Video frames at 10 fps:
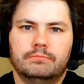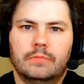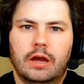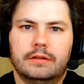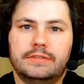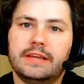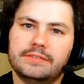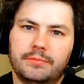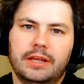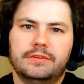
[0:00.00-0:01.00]
take
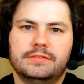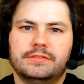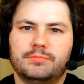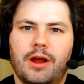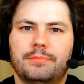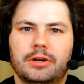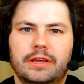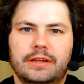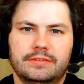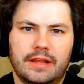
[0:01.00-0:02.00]
somebody else's property
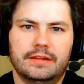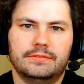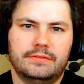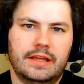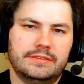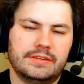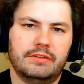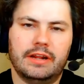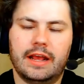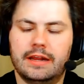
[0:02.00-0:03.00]
and sell it.
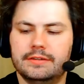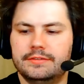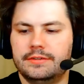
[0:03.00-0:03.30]
And